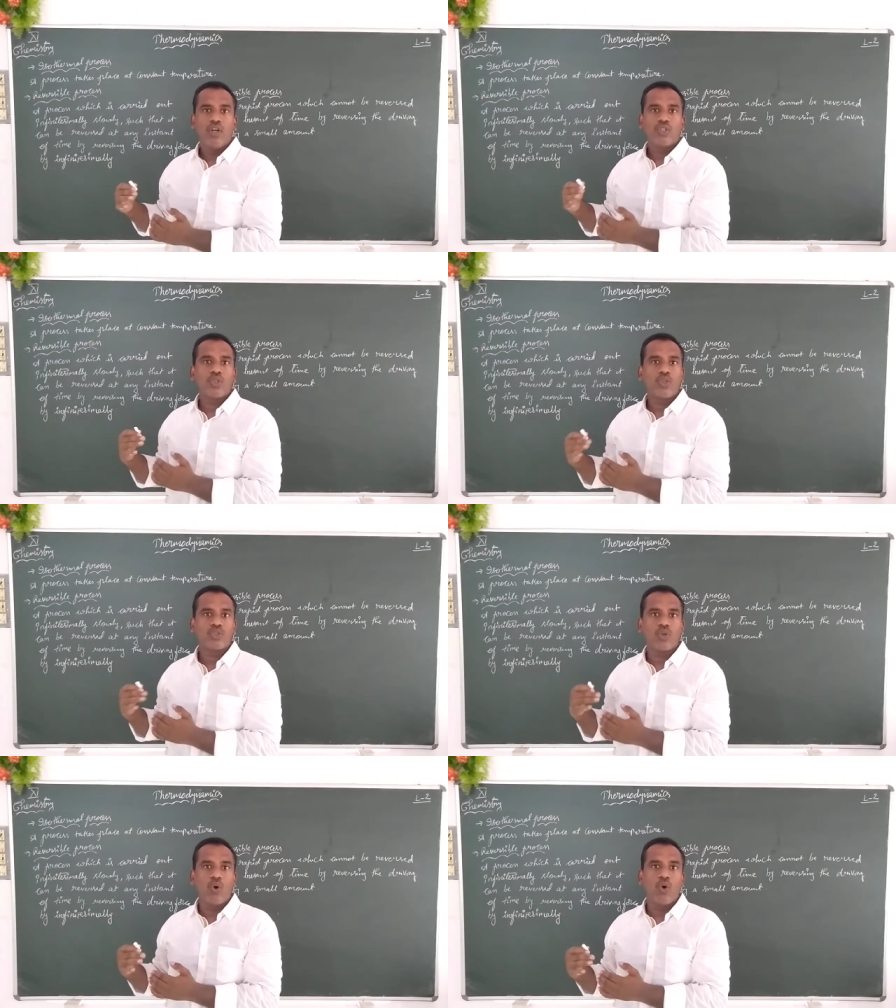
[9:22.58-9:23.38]
So
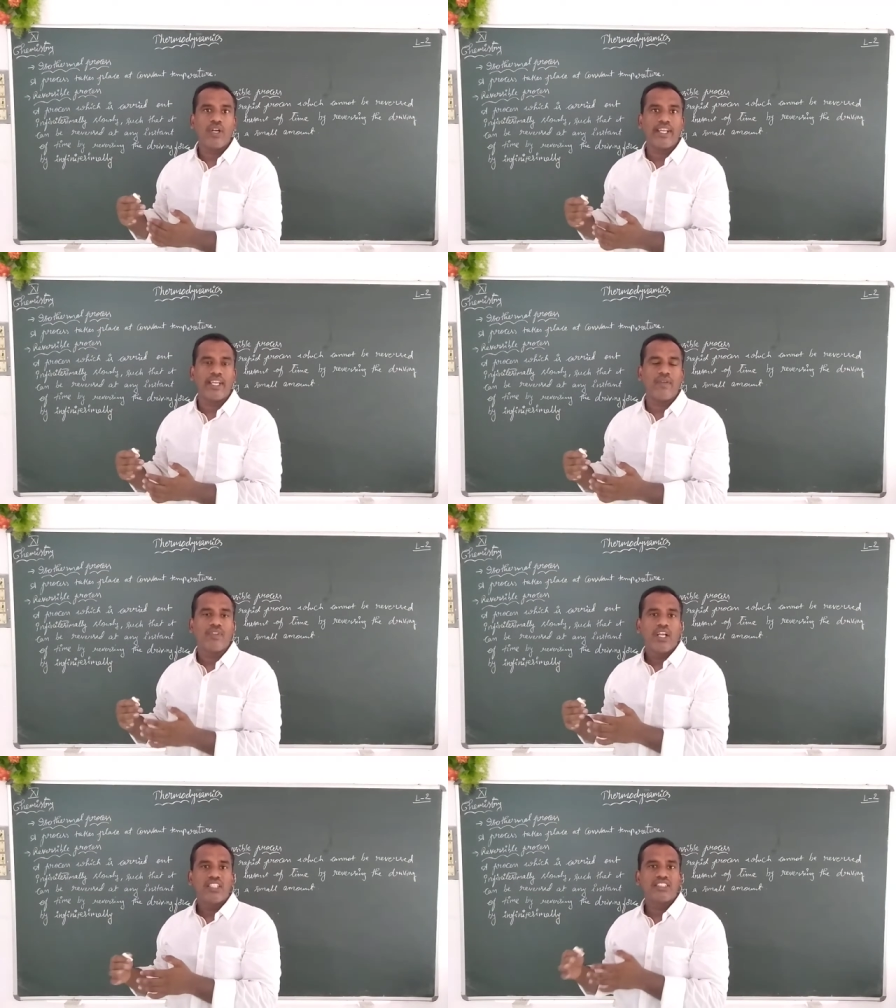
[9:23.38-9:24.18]
slowly,
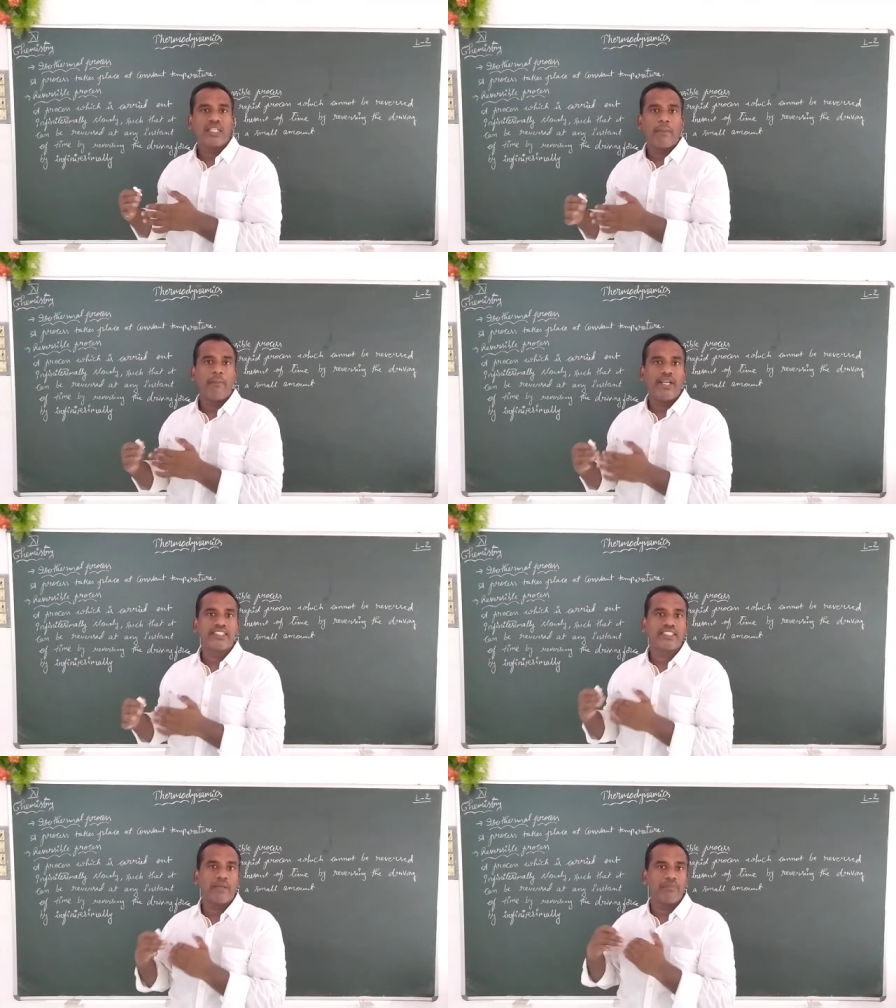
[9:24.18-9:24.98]
step by
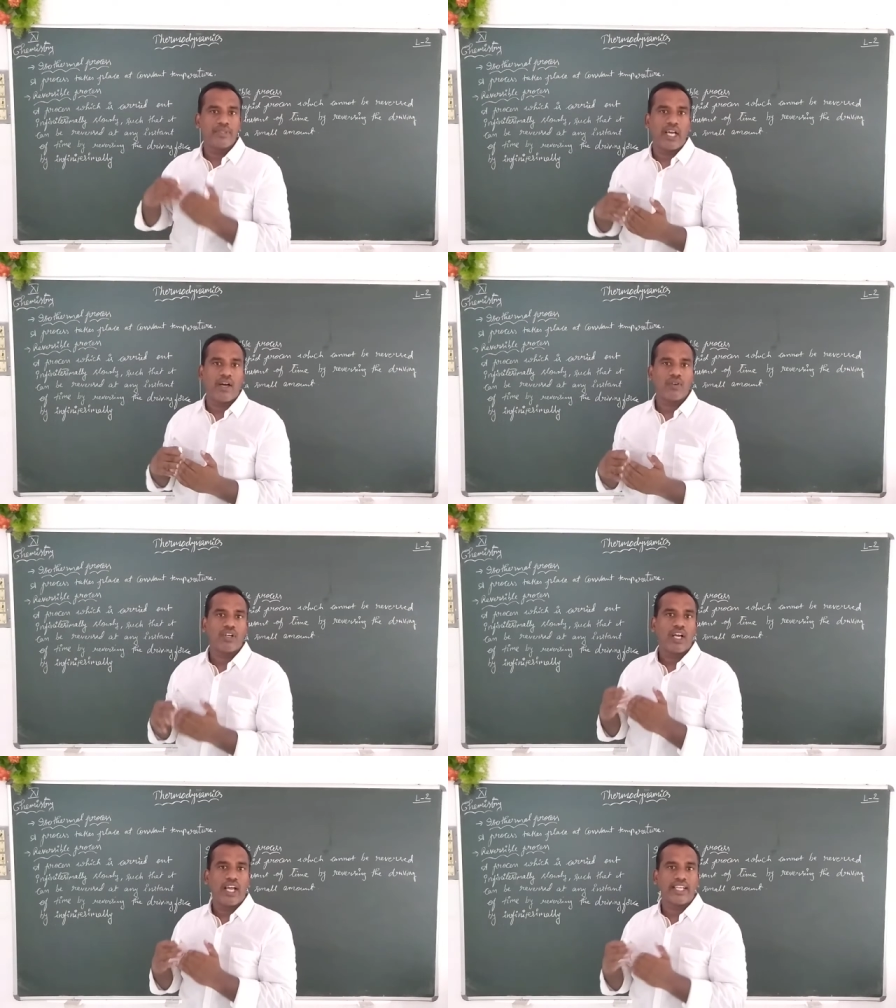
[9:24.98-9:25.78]
step
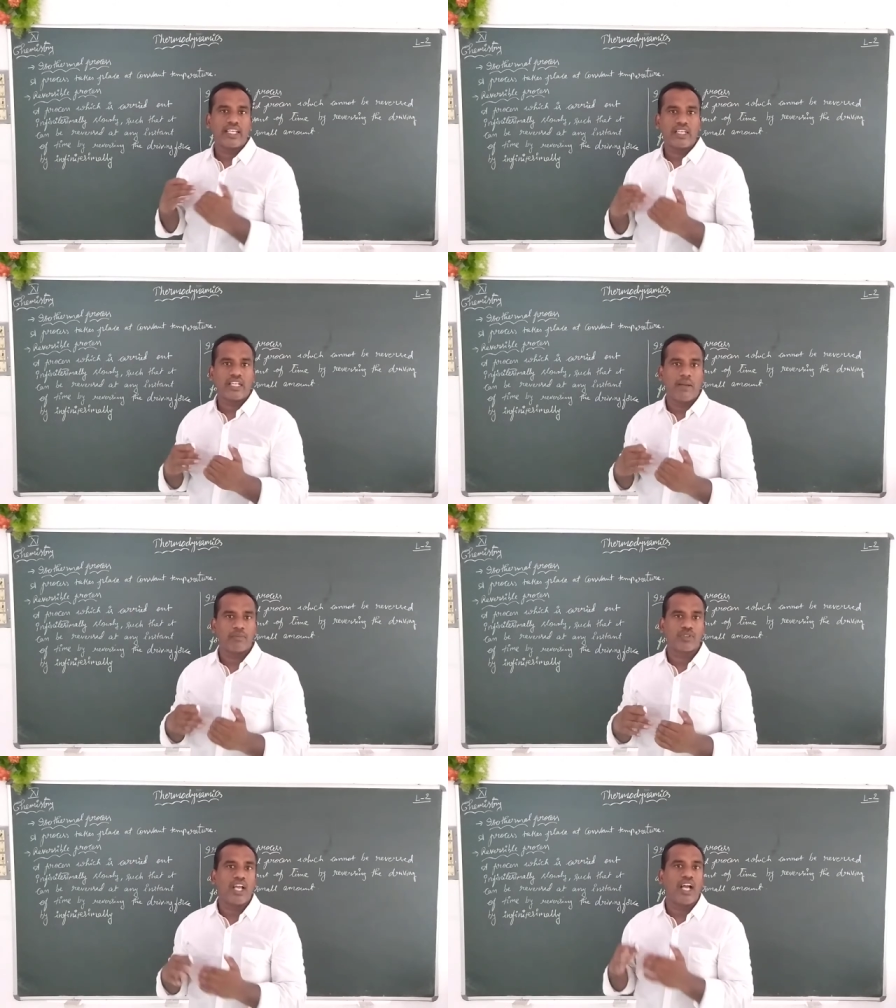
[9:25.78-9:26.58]
down, I can
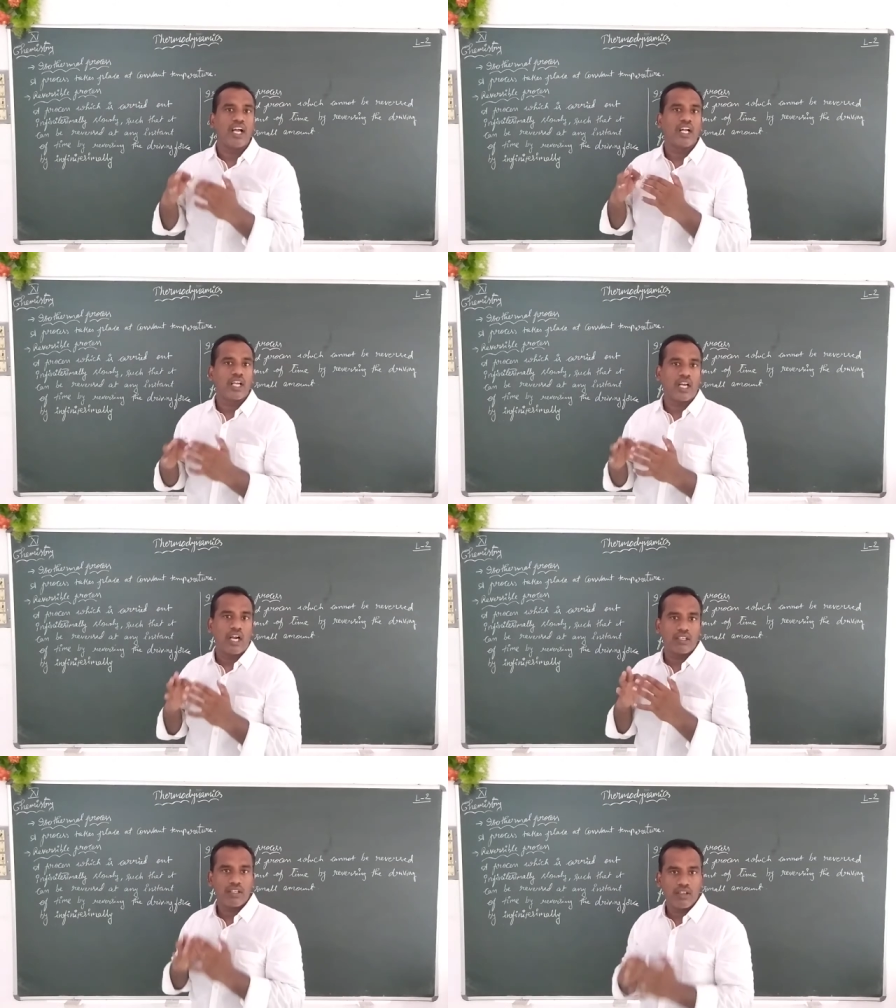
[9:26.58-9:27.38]
come to the
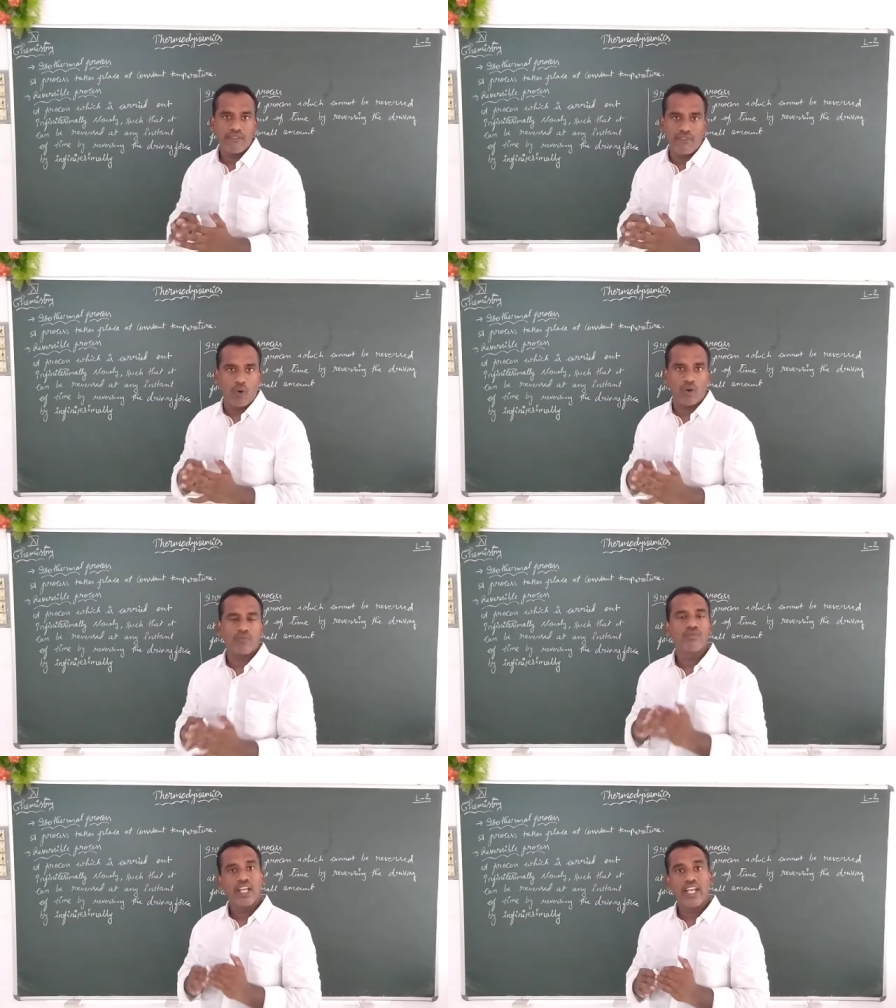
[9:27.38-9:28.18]
ground floor.